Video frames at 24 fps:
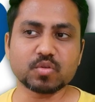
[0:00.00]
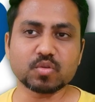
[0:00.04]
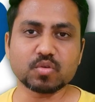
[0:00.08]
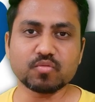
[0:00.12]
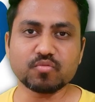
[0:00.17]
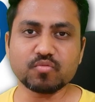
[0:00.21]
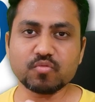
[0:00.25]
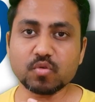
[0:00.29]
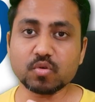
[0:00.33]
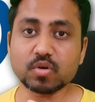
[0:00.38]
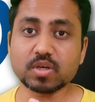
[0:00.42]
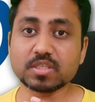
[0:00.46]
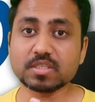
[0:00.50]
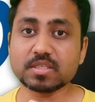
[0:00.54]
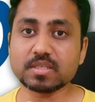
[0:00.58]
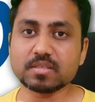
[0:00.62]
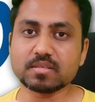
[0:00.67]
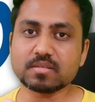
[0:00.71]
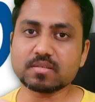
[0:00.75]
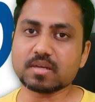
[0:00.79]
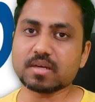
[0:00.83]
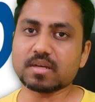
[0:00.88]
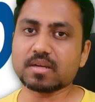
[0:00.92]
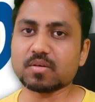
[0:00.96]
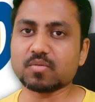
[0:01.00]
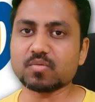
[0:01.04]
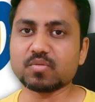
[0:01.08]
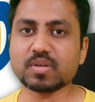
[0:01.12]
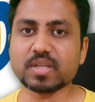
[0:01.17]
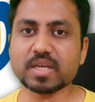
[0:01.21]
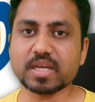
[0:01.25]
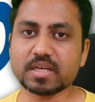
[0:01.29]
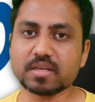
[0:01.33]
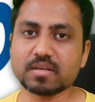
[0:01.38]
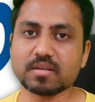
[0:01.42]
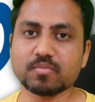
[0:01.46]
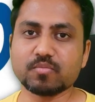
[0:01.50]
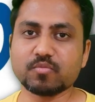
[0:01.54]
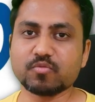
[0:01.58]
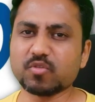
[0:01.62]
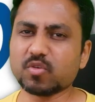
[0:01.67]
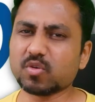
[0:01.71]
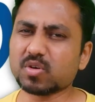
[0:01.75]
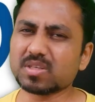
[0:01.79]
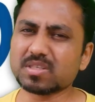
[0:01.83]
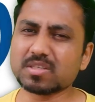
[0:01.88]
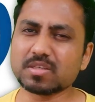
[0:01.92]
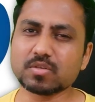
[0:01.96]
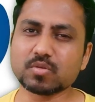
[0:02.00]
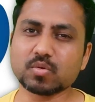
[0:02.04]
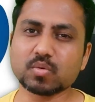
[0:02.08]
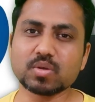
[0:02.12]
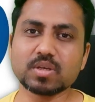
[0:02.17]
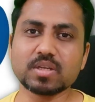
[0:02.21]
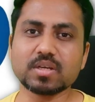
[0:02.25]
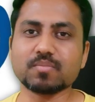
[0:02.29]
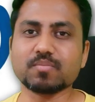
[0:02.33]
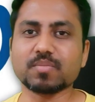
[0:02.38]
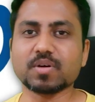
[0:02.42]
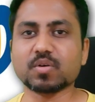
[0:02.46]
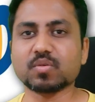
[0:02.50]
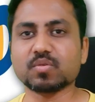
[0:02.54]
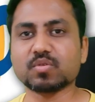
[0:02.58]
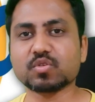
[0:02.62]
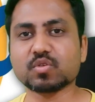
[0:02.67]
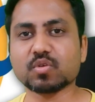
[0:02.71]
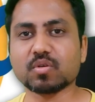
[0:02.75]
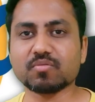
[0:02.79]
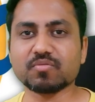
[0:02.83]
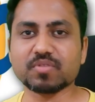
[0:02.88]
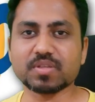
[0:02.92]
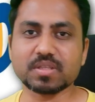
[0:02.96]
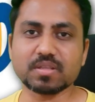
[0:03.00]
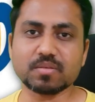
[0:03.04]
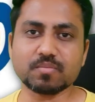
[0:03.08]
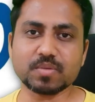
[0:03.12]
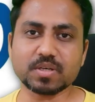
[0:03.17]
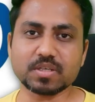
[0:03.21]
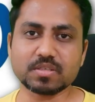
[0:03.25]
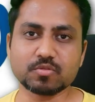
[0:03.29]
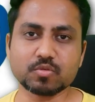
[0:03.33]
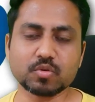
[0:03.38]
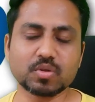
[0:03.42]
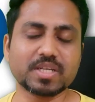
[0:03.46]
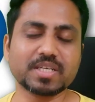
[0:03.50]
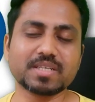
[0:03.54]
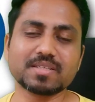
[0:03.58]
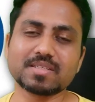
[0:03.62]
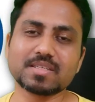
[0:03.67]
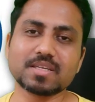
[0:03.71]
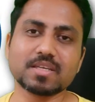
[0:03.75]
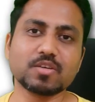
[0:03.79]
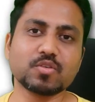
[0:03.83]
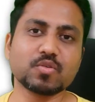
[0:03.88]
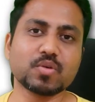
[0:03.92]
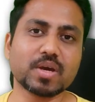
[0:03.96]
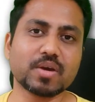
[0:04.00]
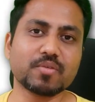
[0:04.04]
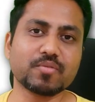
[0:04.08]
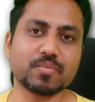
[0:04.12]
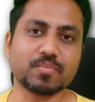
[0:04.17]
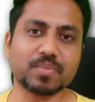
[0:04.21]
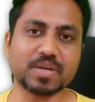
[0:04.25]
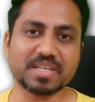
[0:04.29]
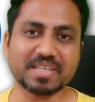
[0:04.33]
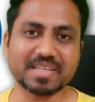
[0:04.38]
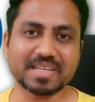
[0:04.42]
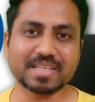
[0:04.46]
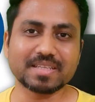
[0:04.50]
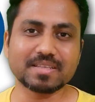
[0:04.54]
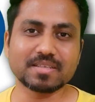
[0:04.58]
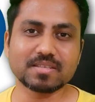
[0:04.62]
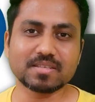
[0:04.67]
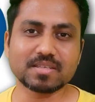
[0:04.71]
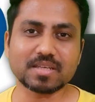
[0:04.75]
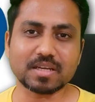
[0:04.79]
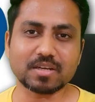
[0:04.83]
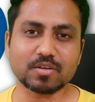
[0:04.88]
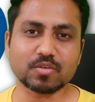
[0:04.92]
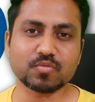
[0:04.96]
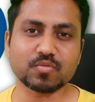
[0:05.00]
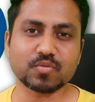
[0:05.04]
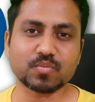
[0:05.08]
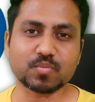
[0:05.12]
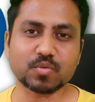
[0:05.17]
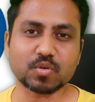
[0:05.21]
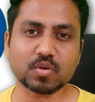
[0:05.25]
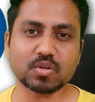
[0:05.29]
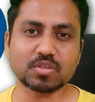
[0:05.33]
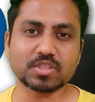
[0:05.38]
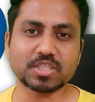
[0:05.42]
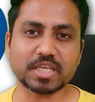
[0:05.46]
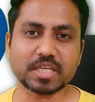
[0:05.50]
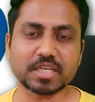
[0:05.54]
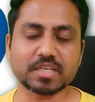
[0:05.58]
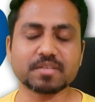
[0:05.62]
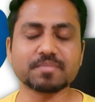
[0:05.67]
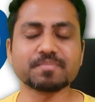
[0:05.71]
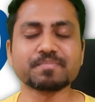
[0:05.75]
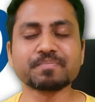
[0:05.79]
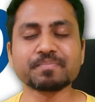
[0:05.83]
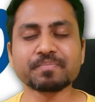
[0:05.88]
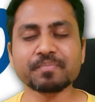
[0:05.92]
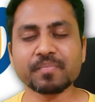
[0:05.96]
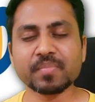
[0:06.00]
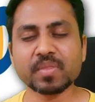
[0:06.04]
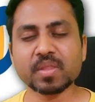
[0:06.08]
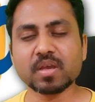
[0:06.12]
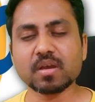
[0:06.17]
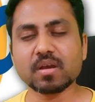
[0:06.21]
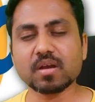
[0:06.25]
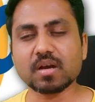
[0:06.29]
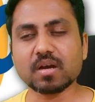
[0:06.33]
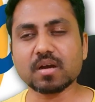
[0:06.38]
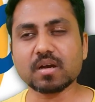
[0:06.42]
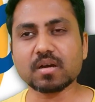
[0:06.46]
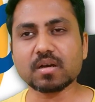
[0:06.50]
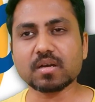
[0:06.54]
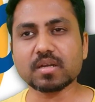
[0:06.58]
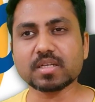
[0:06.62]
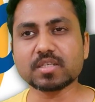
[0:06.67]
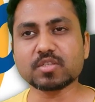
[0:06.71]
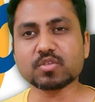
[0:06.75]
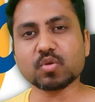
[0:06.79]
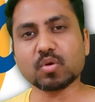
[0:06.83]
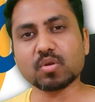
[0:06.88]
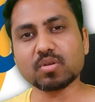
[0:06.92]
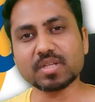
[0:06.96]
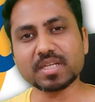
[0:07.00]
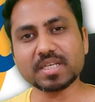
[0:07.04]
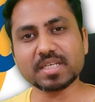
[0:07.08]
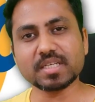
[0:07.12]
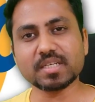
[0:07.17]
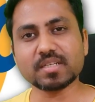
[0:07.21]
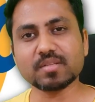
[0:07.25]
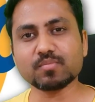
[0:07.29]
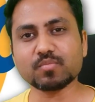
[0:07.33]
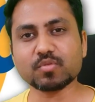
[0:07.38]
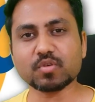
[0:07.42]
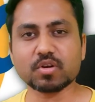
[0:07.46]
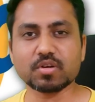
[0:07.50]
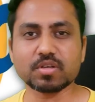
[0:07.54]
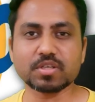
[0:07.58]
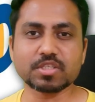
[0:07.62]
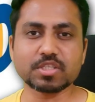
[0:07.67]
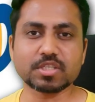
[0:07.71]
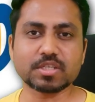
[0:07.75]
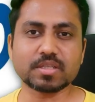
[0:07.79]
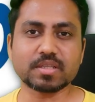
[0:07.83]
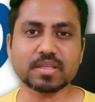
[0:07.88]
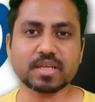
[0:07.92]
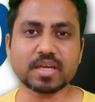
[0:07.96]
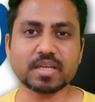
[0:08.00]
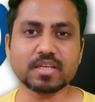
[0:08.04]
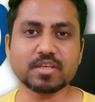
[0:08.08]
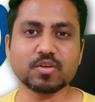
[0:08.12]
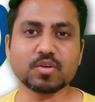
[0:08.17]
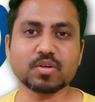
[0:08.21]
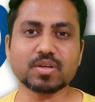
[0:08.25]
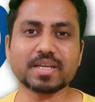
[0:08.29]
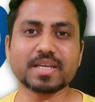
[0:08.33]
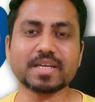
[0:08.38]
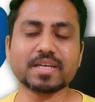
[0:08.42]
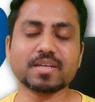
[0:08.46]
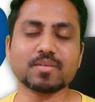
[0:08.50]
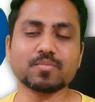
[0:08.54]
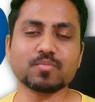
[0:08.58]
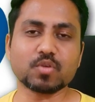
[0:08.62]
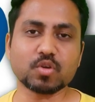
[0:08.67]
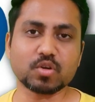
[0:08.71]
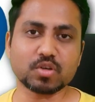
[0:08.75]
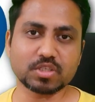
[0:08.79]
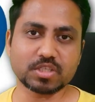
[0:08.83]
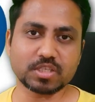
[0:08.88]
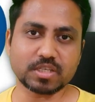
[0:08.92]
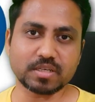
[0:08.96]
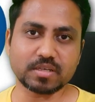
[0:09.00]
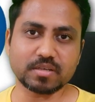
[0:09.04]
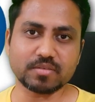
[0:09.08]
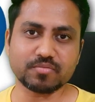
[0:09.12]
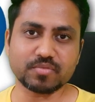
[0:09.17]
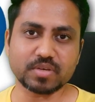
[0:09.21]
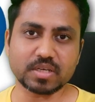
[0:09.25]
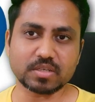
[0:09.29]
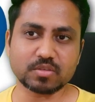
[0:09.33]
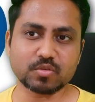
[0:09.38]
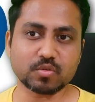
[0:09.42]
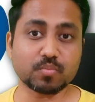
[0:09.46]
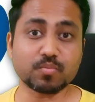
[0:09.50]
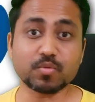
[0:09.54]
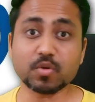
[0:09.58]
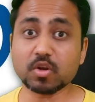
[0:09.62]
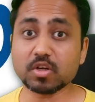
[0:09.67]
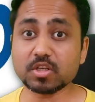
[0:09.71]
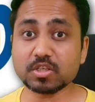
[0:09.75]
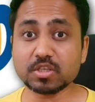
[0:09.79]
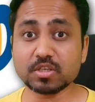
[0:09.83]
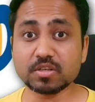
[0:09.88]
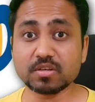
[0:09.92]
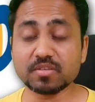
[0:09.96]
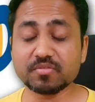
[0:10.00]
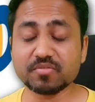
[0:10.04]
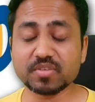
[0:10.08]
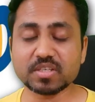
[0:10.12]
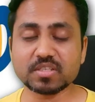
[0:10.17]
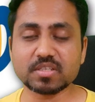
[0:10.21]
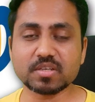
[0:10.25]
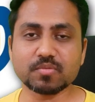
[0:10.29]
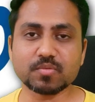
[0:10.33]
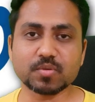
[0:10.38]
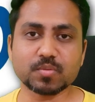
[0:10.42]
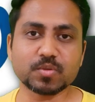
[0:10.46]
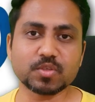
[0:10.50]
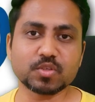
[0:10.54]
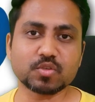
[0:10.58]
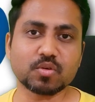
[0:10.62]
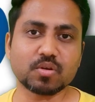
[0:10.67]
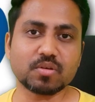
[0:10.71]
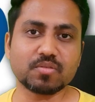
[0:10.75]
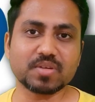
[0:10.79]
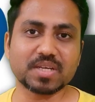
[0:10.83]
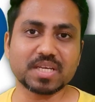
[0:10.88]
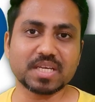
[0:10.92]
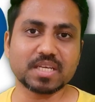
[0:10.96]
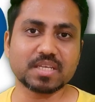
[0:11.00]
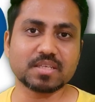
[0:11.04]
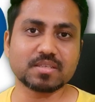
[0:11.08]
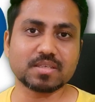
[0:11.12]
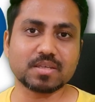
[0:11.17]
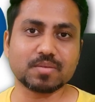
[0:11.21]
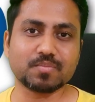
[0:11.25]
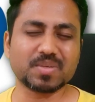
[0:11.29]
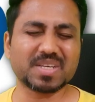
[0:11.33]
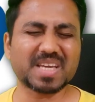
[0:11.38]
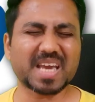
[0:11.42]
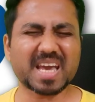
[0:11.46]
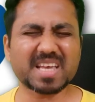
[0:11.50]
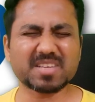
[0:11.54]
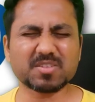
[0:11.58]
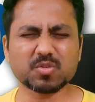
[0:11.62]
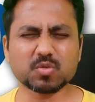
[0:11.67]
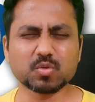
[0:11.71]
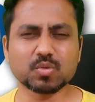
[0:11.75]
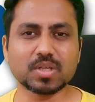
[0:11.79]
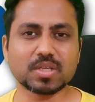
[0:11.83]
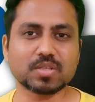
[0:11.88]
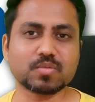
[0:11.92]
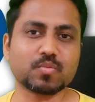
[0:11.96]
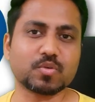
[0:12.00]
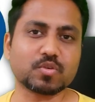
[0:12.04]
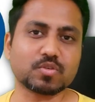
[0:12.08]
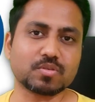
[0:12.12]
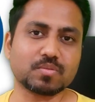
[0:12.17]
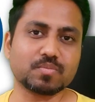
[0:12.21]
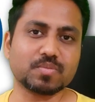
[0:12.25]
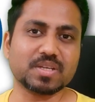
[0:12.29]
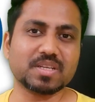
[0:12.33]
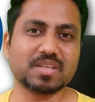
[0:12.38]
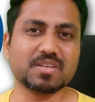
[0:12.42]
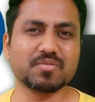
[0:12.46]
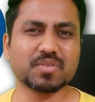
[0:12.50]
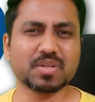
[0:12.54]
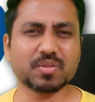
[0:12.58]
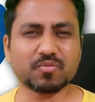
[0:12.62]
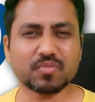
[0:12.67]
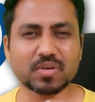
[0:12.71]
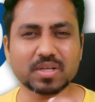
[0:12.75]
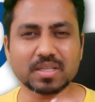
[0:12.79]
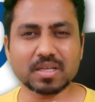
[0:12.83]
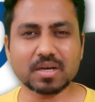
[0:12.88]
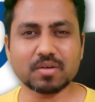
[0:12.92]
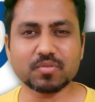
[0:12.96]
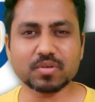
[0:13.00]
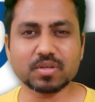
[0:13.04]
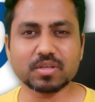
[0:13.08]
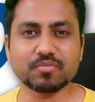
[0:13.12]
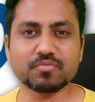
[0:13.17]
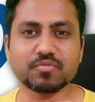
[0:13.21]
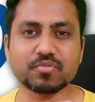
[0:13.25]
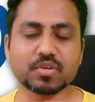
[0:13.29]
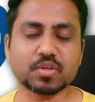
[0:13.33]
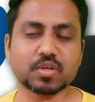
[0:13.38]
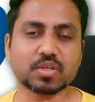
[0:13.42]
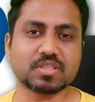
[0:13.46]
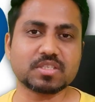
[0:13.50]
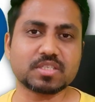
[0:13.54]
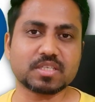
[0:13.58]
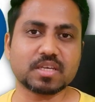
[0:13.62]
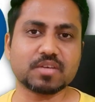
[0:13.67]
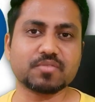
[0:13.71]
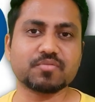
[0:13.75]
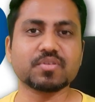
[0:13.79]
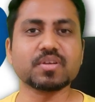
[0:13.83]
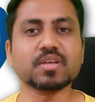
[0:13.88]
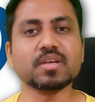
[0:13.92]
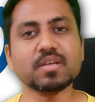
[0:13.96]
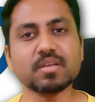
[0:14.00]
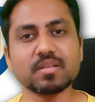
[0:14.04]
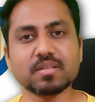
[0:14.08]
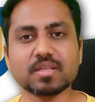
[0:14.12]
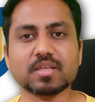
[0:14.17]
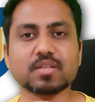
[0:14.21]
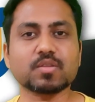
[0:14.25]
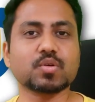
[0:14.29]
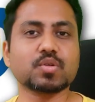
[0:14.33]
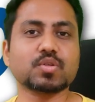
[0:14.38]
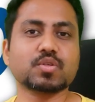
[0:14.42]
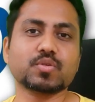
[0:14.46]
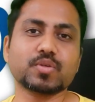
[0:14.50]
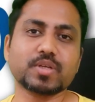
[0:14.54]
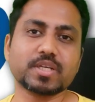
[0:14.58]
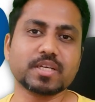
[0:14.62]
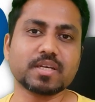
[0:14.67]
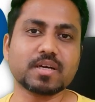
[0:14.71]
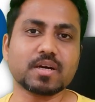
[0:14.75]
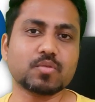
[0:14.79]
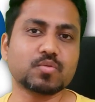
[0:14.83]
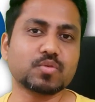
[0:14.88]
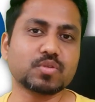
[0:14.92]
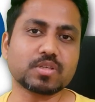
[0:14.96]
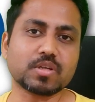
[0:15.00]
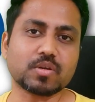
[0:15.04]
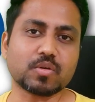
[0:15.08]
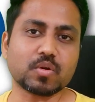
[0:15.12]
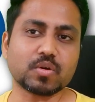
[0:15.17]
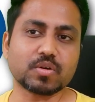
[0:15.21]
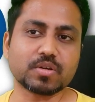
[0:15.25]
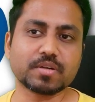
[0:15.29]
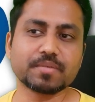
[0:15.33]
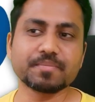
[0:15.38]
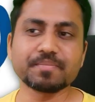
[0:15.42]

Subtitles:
focus is around that. Focus is only about solving the bugs. So let us say you have a maintenance kind of a project. It's already in production and you're getting production defects. So production defects have to be solved ASAP, as soon as possible. Even 1 hour if you can save, then also it counts a lot.